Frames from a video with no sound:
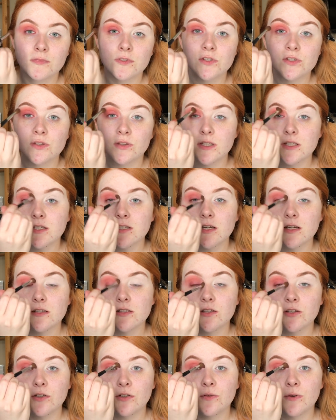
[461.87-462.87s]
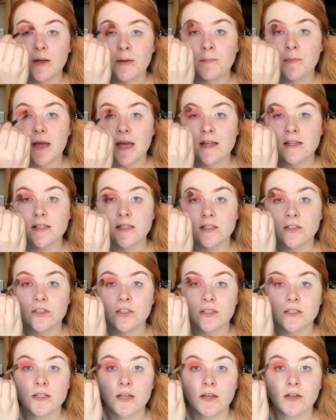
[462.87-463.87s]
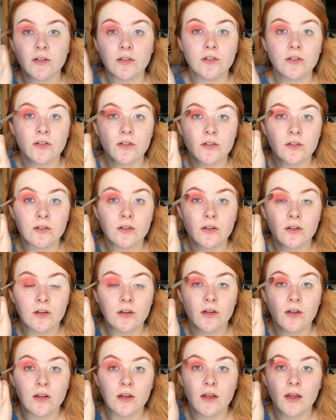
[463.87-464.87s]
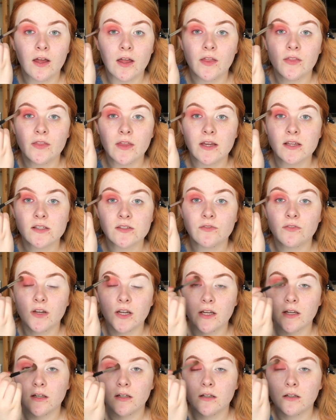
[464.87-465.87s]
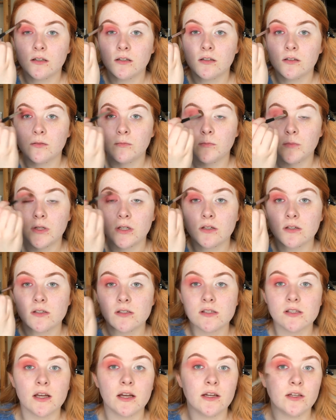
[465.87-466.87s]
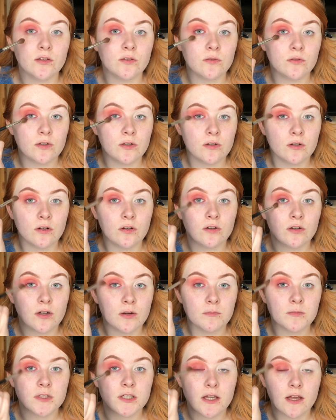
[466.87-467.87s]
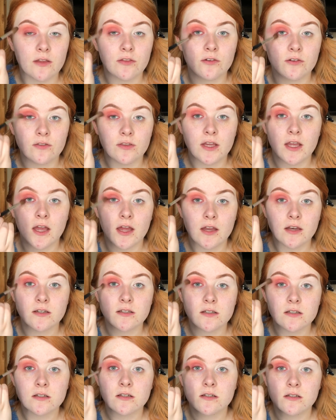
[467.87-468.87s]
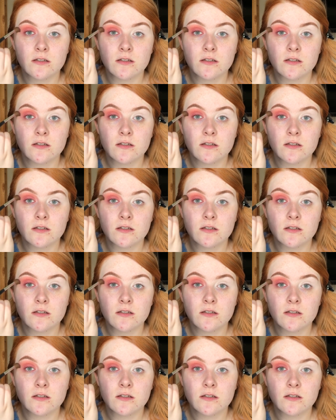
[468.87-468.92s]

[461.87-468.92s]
So this does look quite messy just now, and that's fine because I know it'll all come together in the end.